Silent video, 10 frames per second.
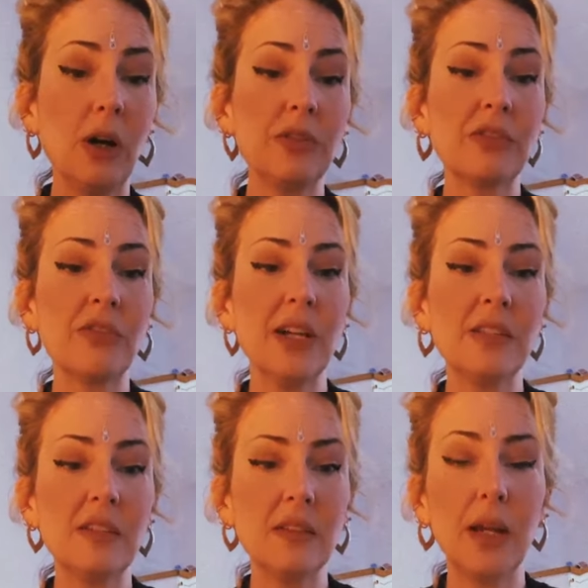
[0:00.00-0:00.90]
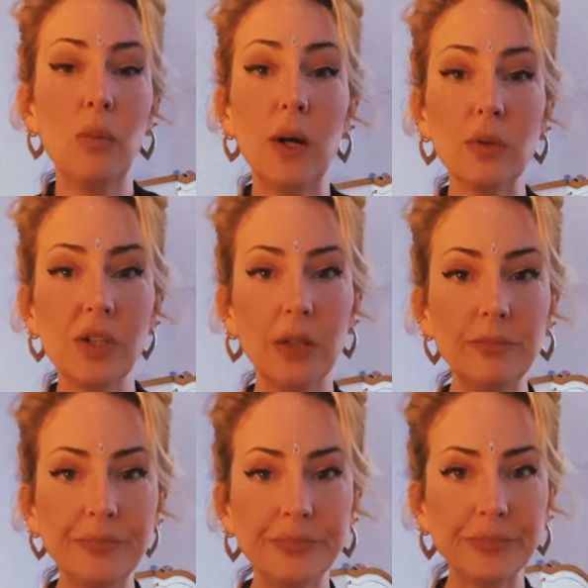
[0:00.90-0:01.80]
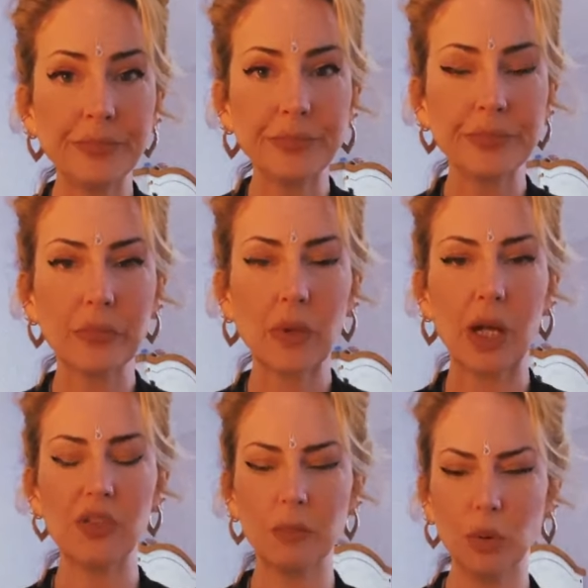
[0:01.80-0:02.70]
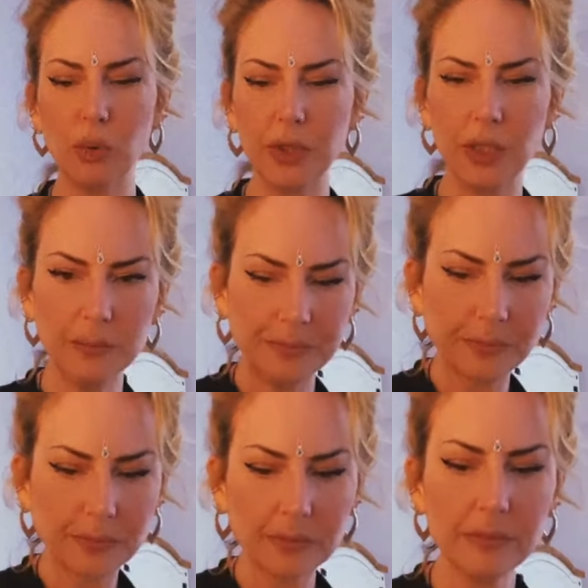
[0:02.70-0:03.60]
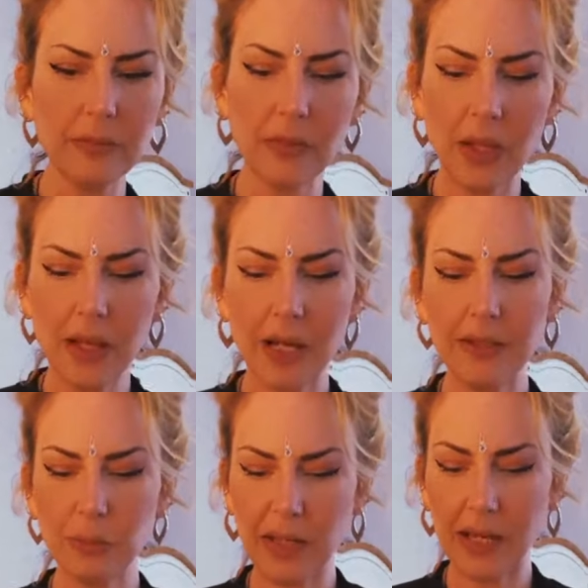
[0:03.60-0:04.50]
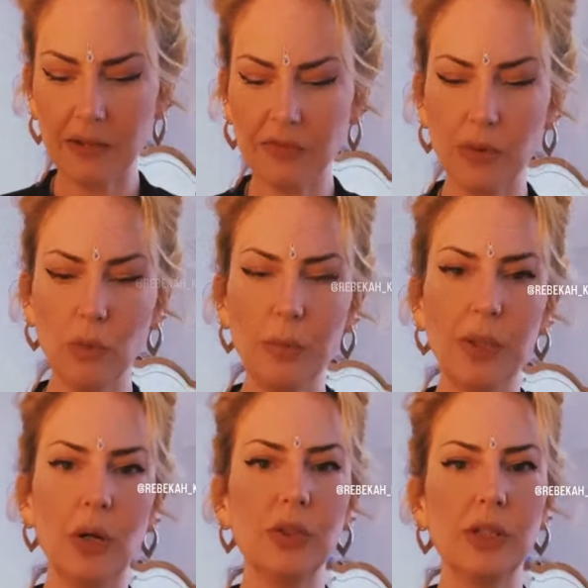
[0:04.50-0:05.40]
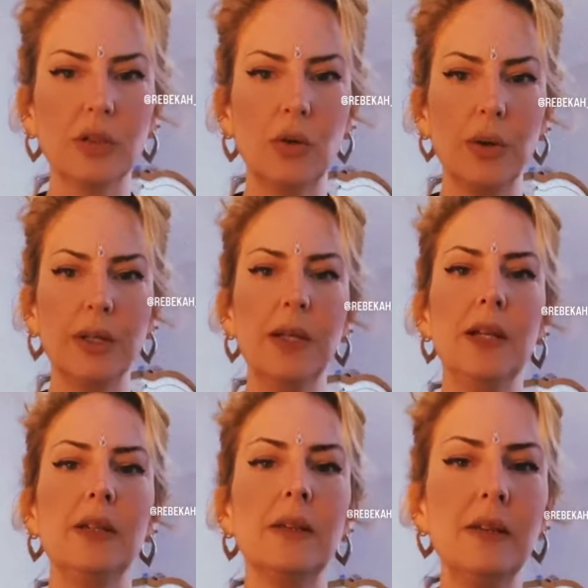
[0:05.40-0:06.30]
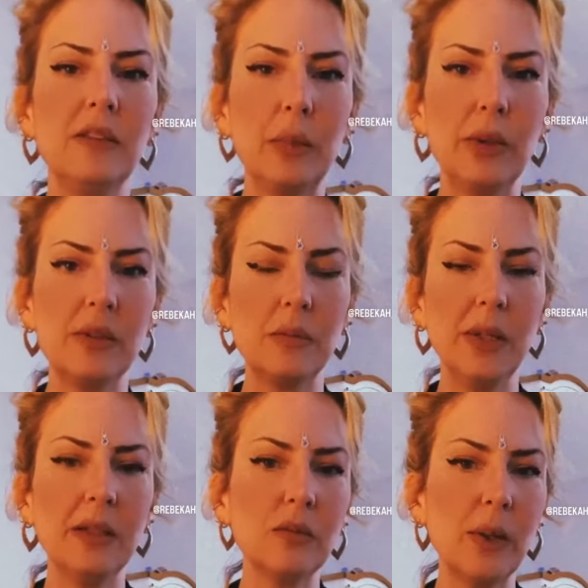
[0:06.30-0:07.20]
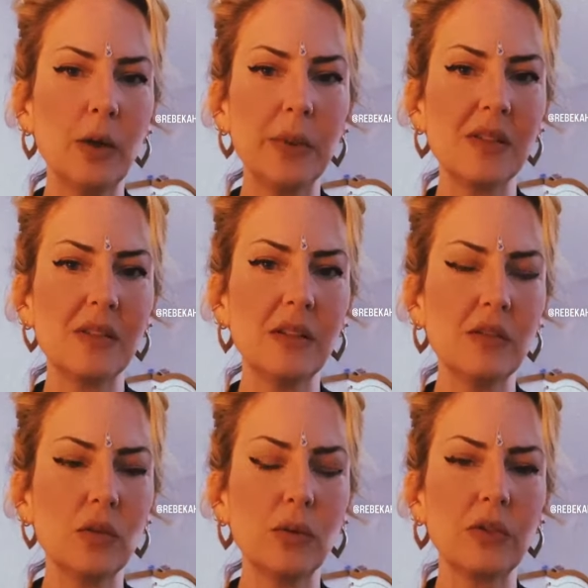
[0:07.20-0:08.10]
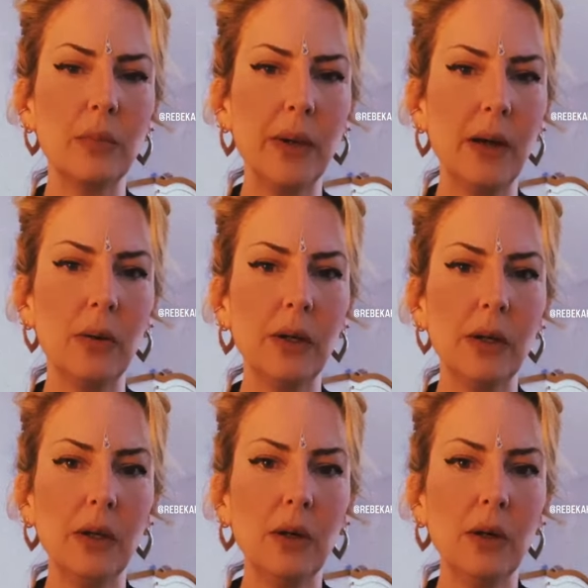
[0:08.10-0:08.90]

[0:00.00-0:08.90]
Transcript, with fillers: aren't afraid to say, Well done, I support you. And then we have the woman holding the coin. Now, this spoke to me as well because this talks about,